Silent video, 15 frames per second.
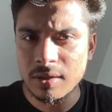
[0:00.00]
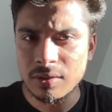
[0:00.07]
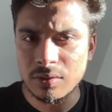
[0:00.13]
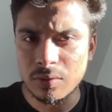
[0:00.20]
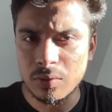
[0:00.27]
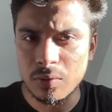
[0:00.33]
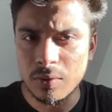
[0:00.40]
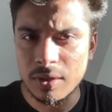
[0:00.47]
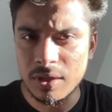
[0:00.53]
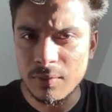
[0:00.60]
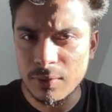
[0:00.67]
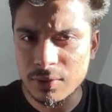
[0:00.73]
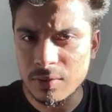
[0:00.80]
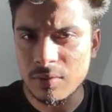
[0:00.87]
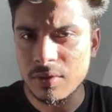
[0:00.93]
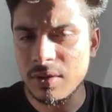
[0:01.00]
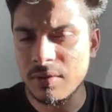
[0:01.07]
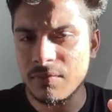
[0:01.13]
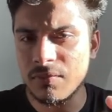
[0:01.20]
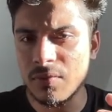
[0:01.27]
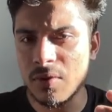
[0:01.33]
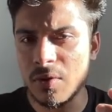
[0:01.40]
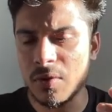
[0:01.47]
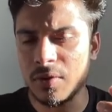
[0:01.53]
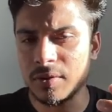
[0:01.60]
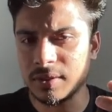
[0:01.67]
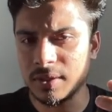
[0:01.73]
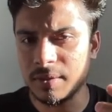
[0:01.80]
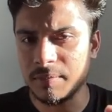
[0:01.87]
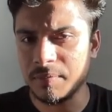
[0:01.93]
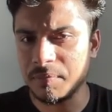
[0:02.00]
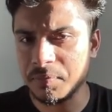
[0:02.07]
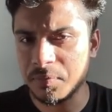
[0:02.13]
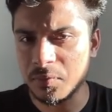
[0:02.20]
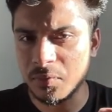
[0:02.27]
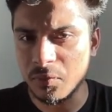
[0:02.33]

So he was looking for some